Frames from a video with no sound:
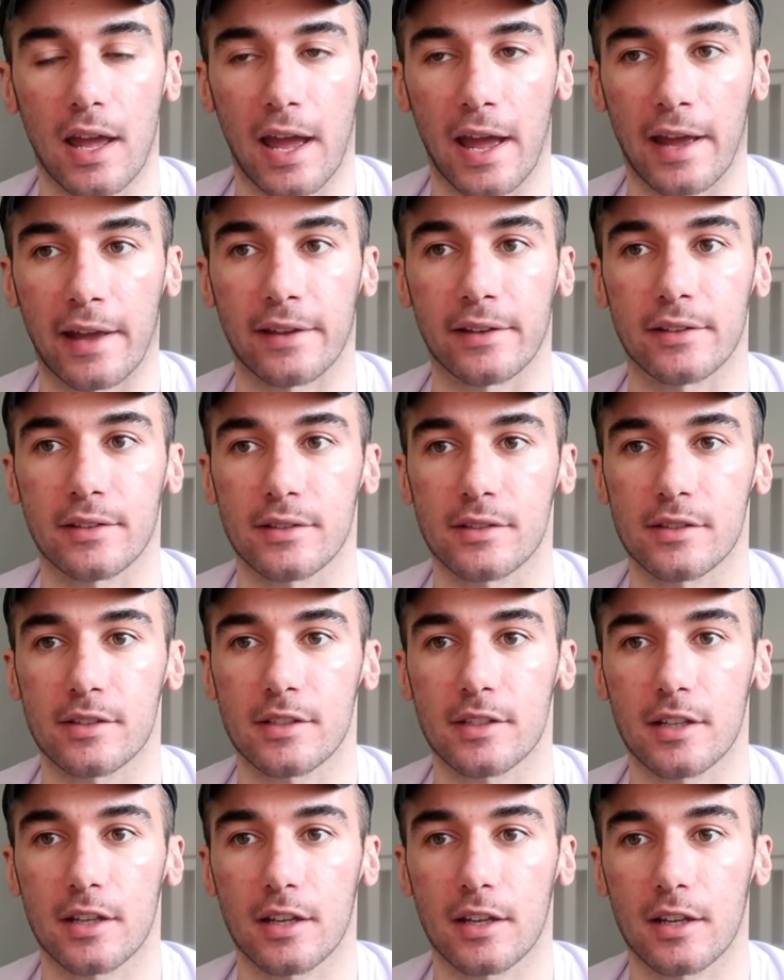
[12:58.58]
And
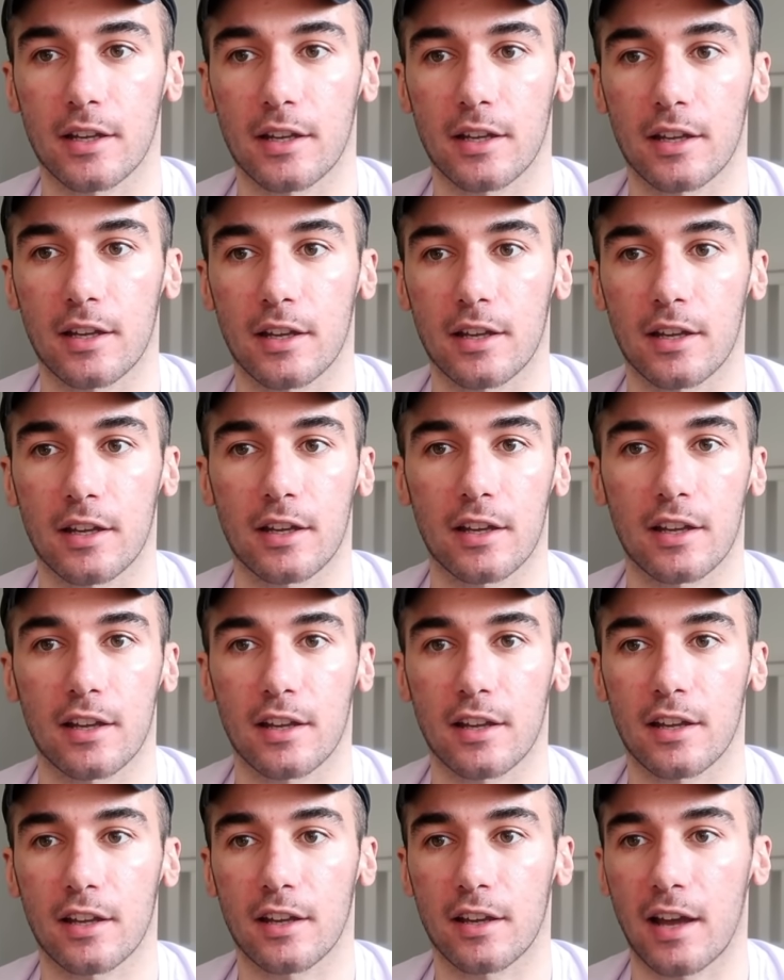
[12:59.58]

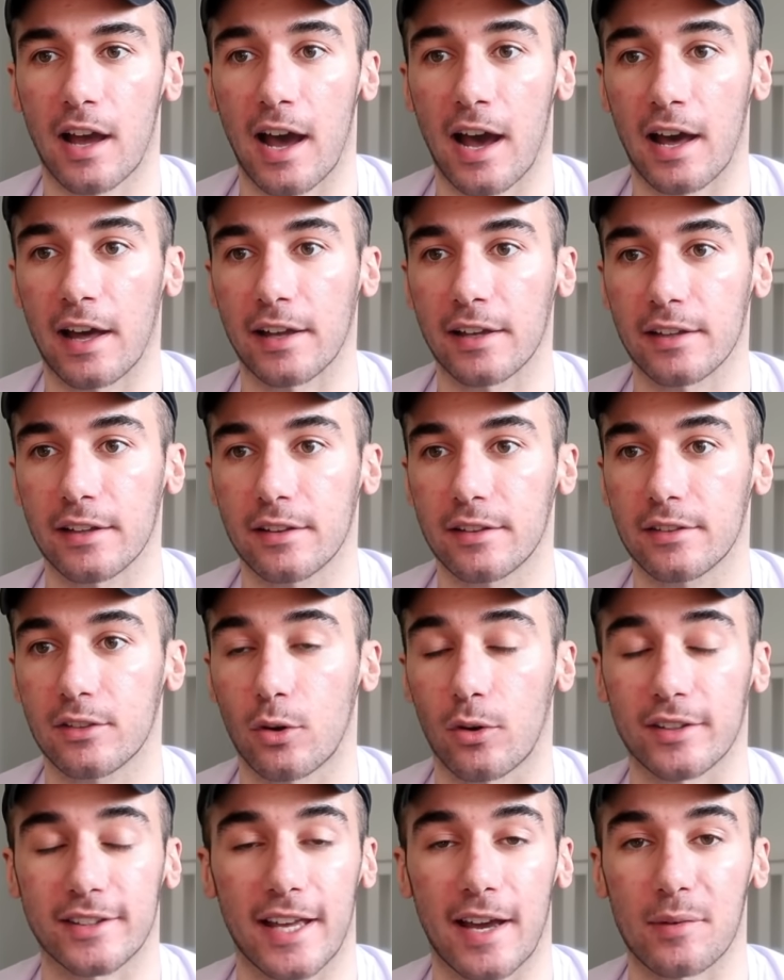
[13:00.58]
I
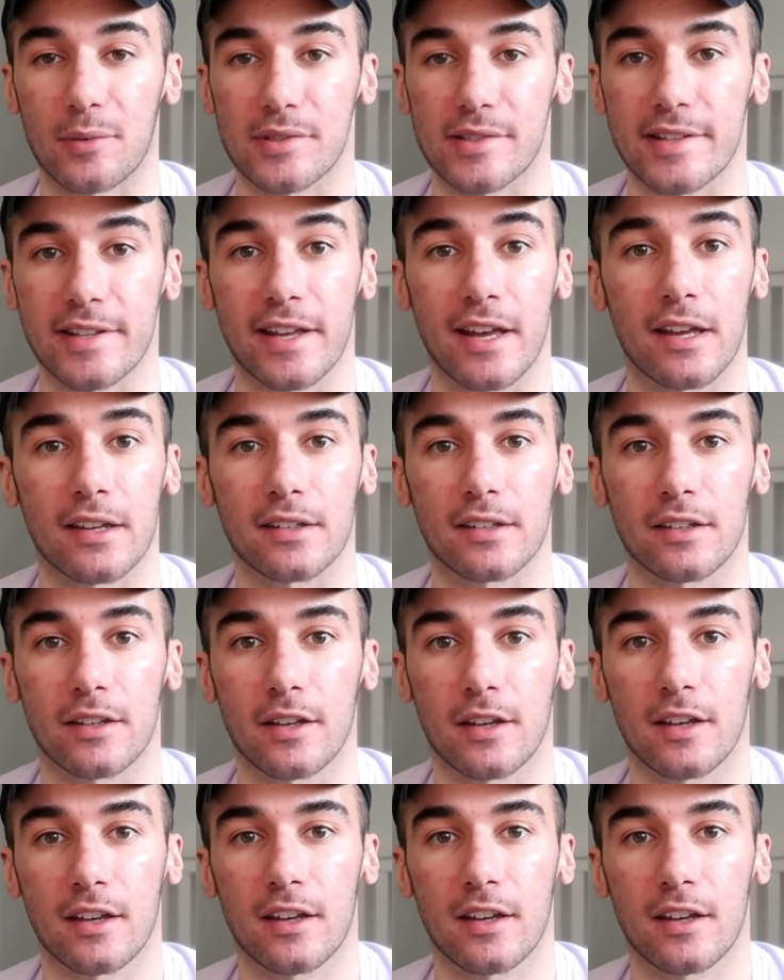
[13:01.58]
thought that was the end.